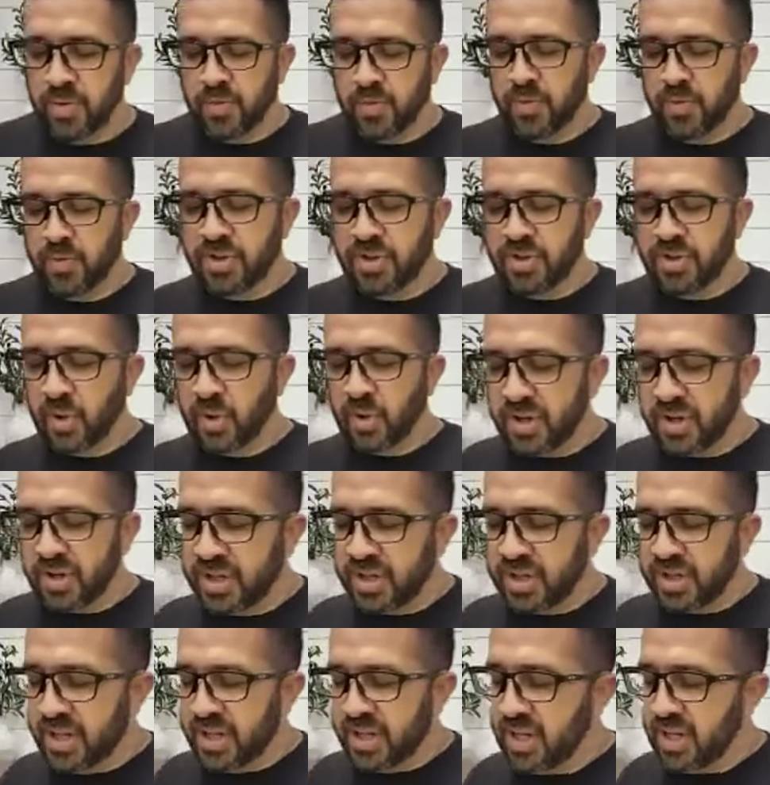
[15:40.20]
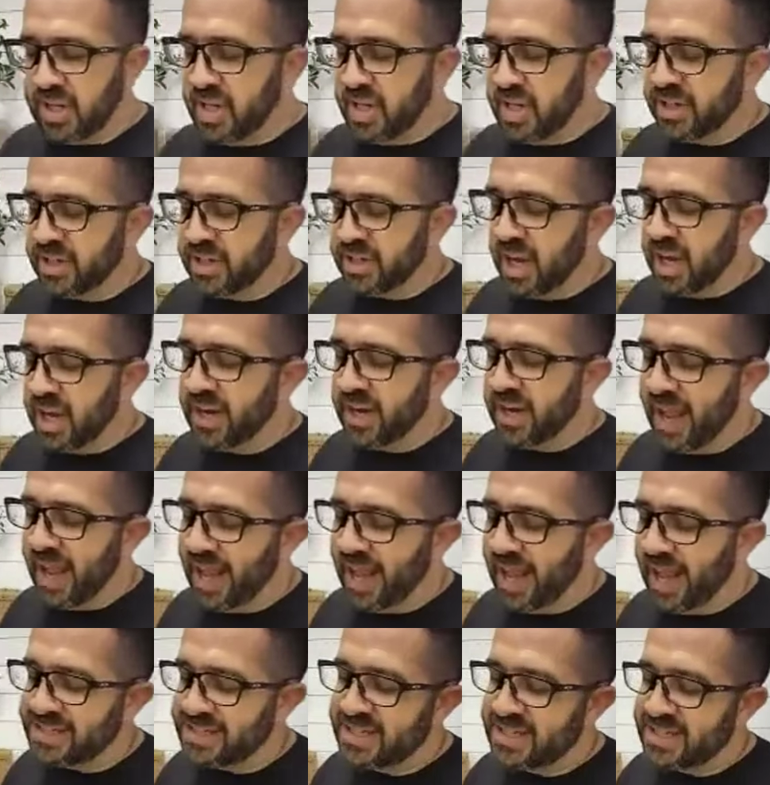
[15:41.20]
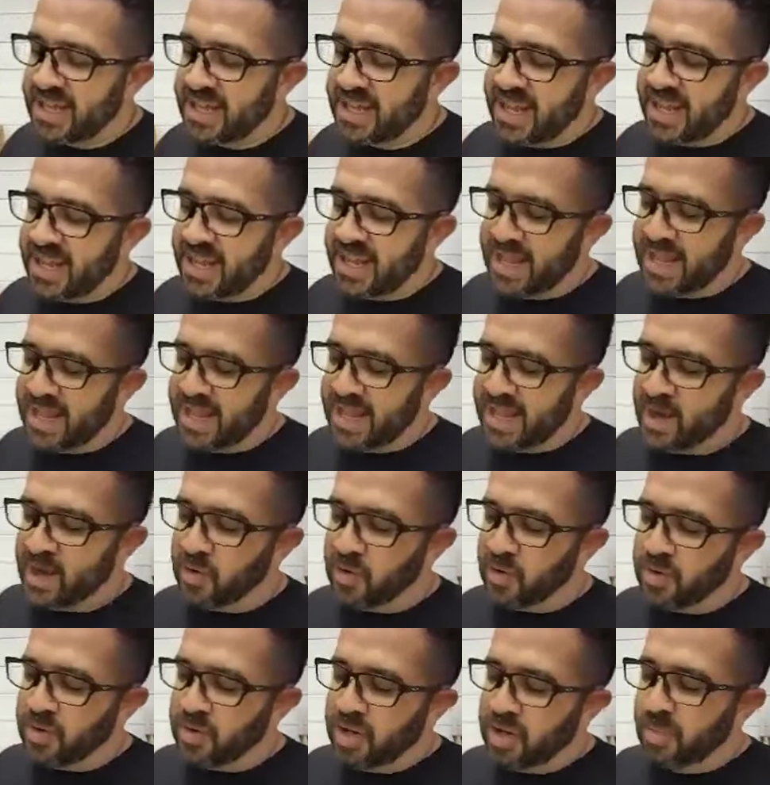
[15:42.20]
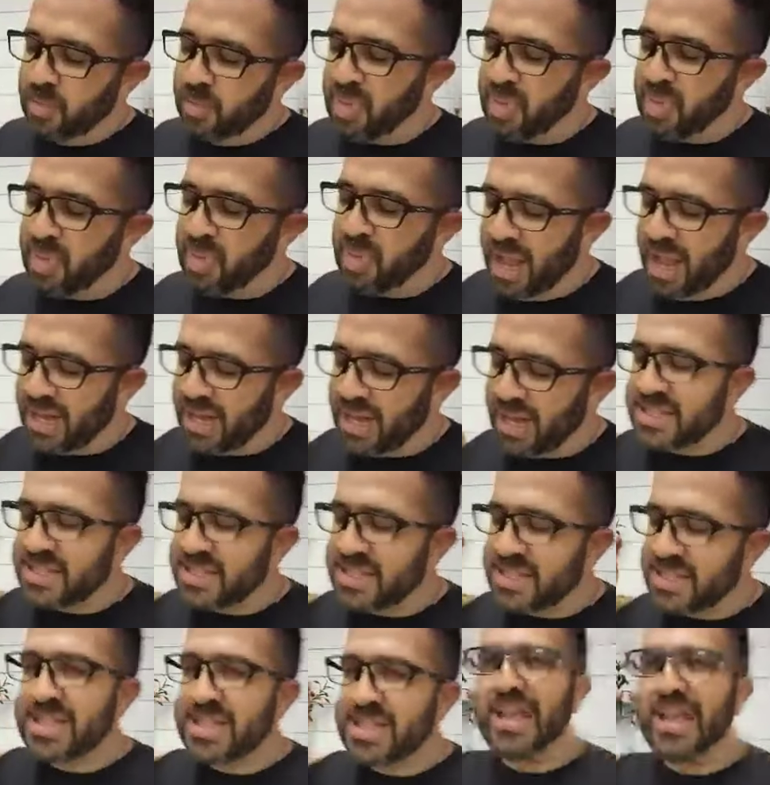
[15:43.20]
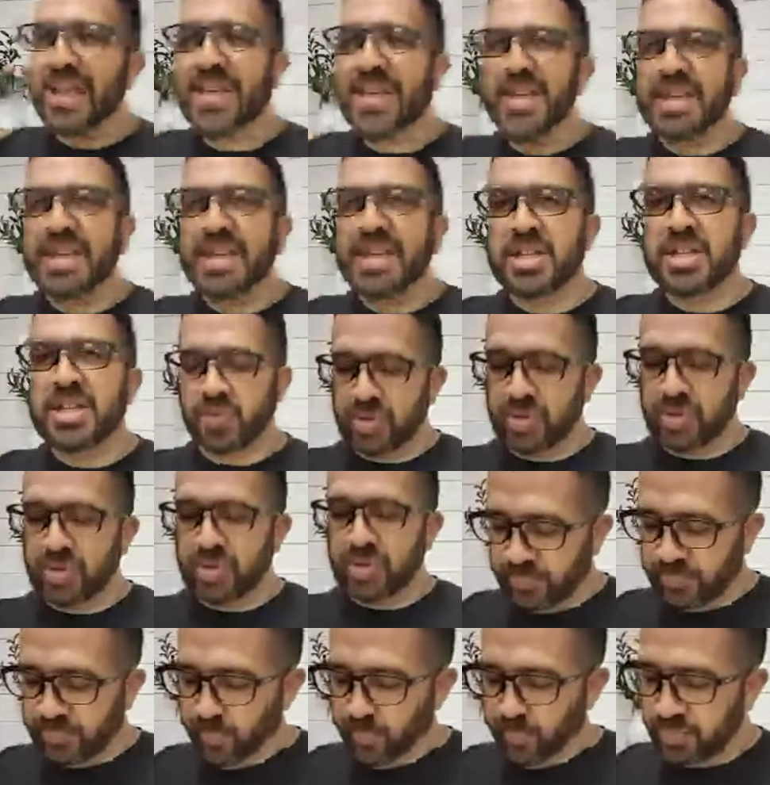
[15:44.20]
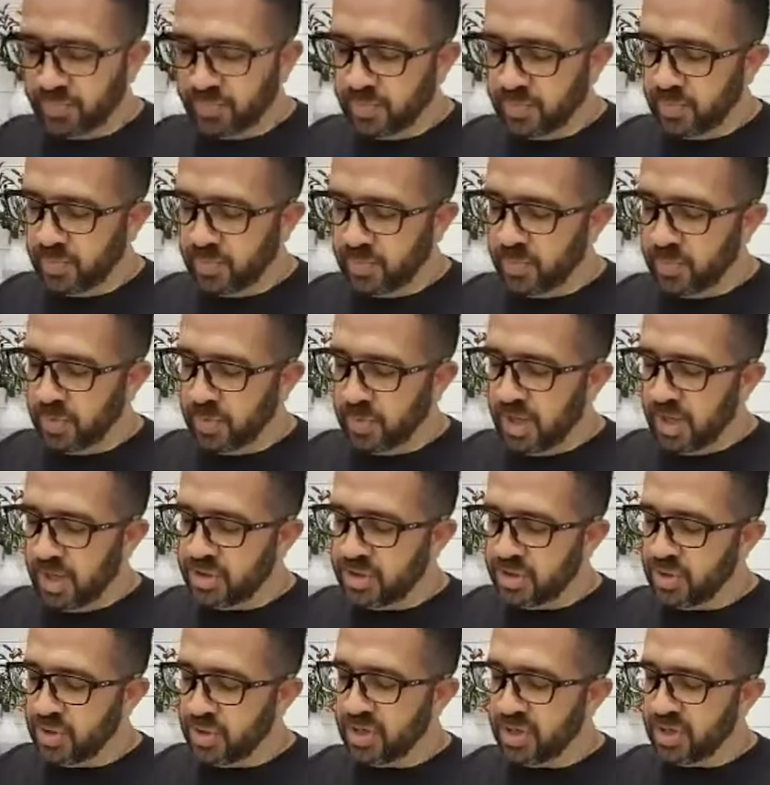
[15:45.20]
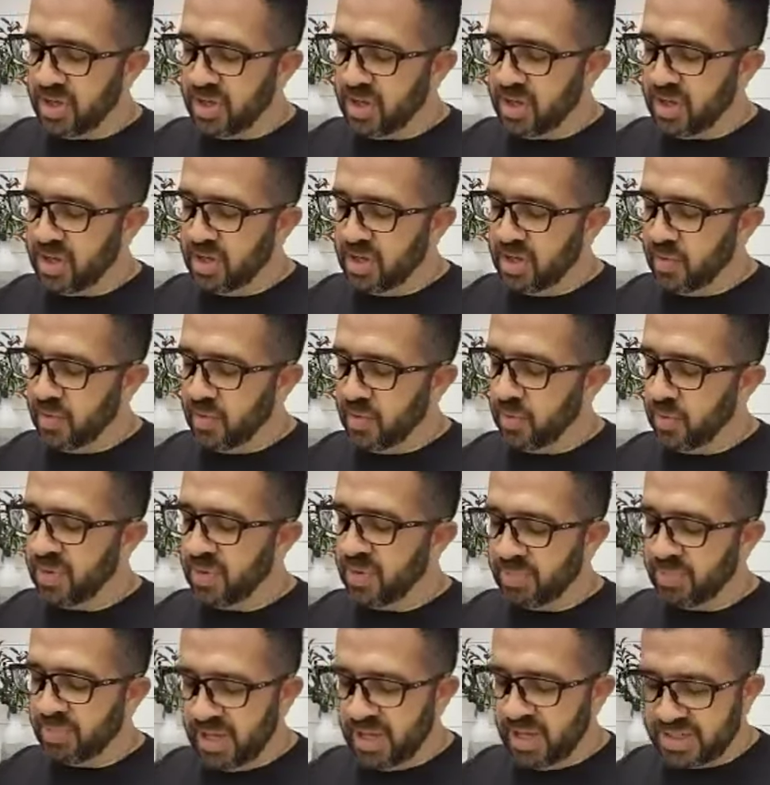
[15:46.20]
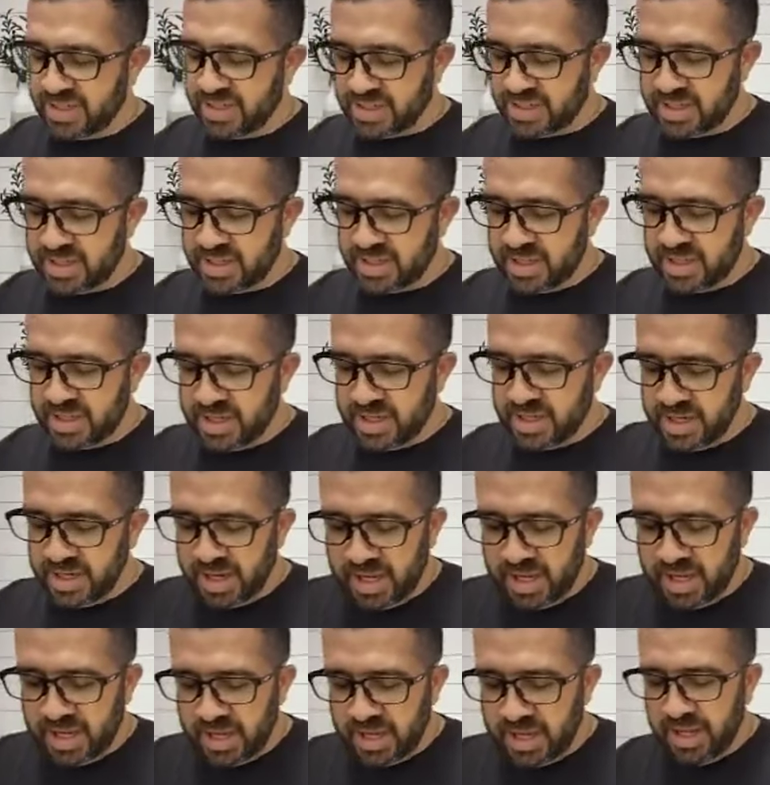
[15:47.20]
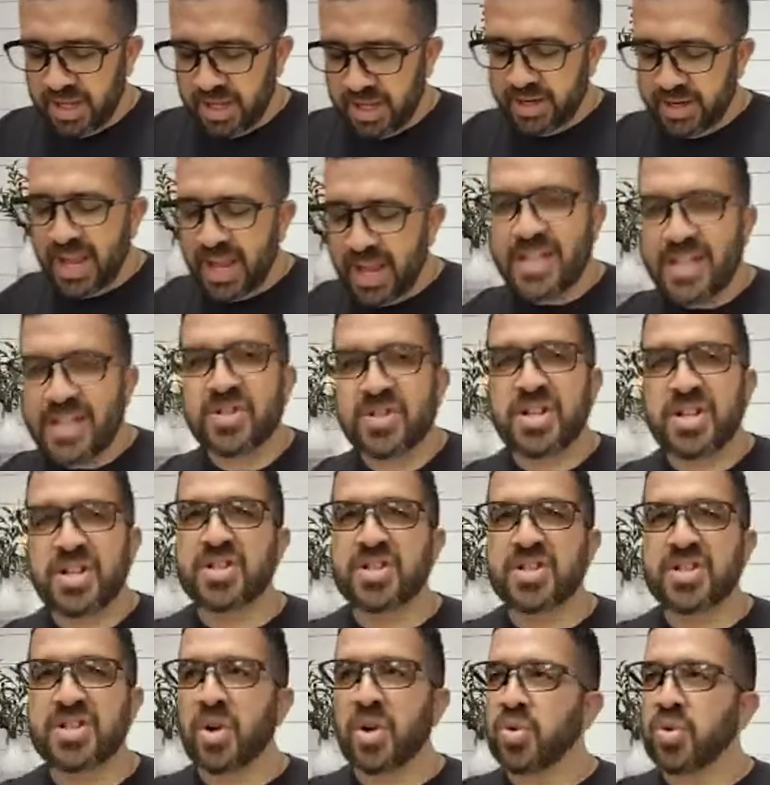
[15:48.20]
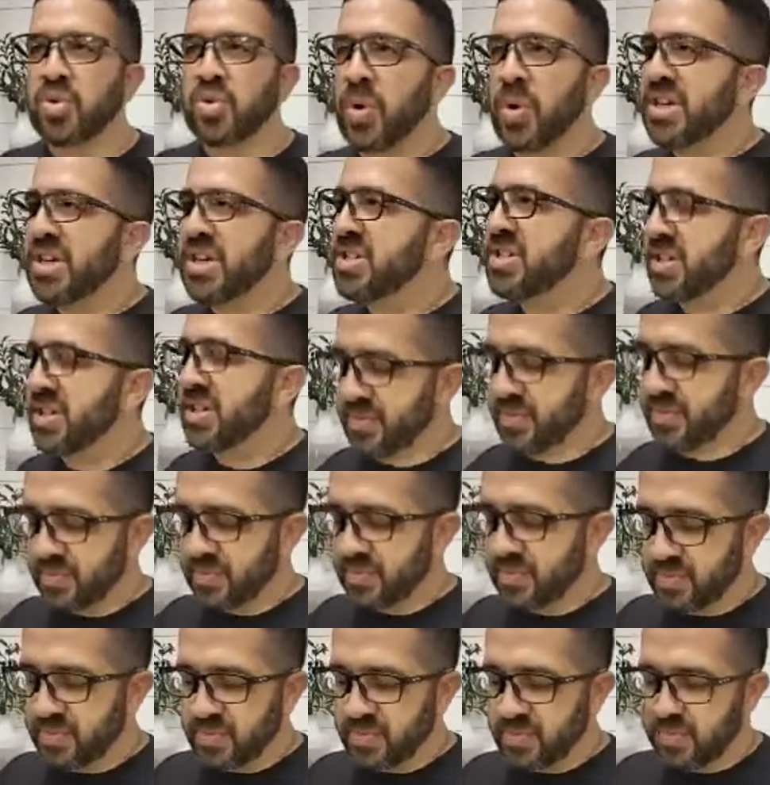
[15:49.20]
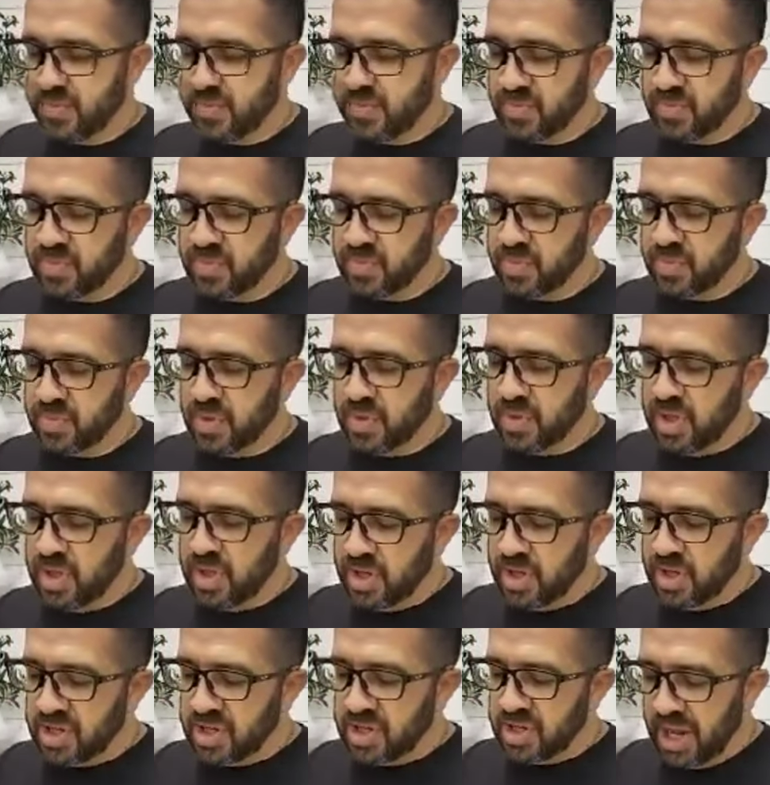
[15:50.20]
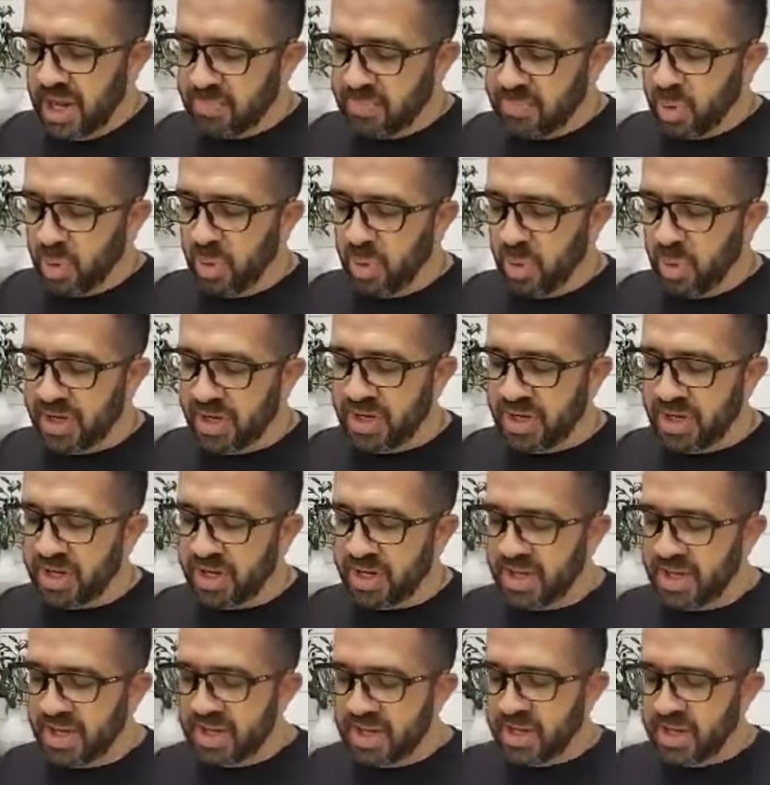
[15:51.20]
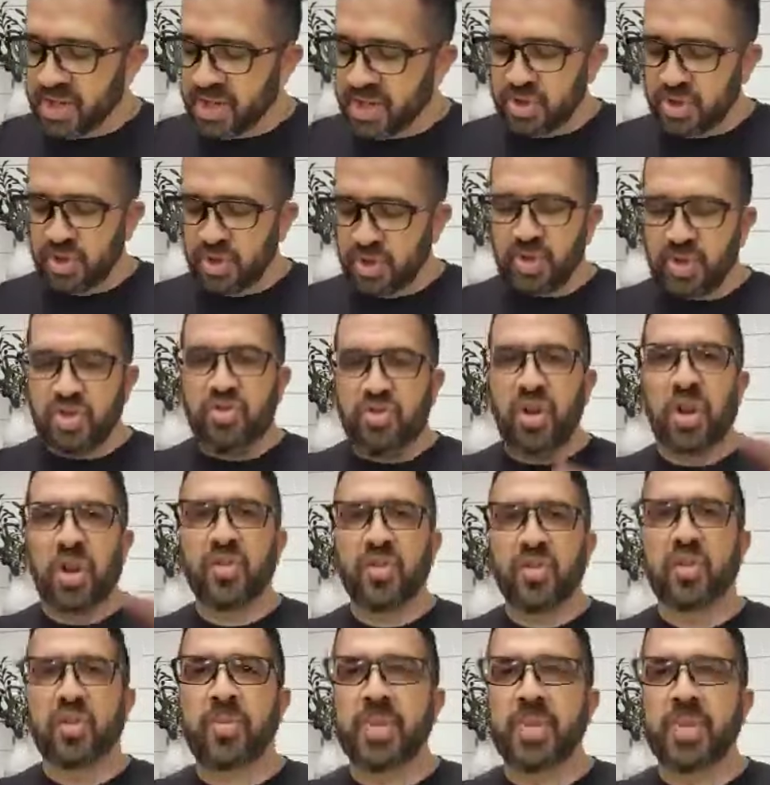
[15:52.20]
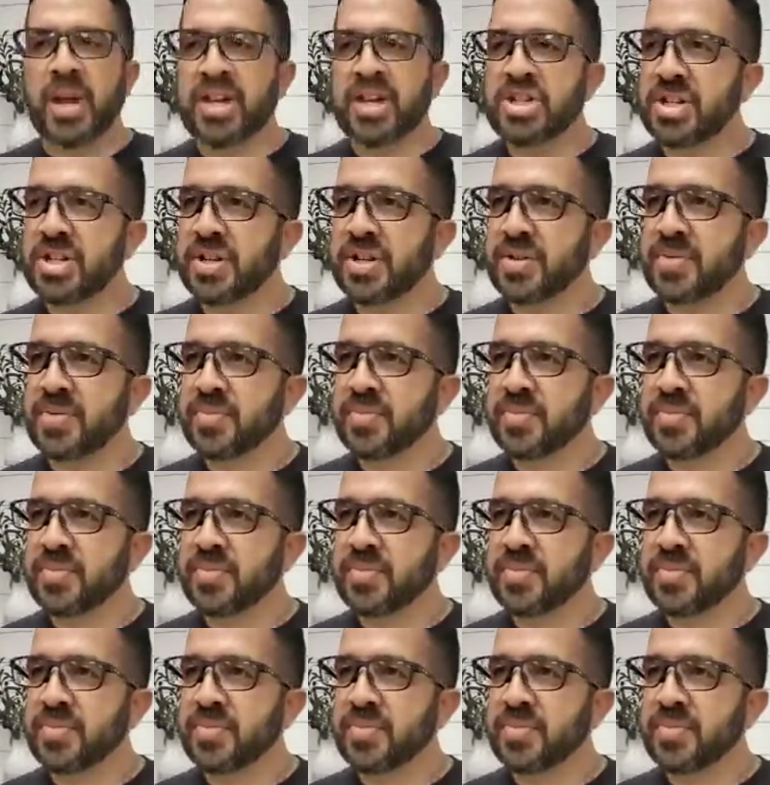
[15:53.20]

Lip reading: Rhetorically, God asked how a backsliding Israel and Judah would be blessed. And he answered his own question. God pointed to the transformation.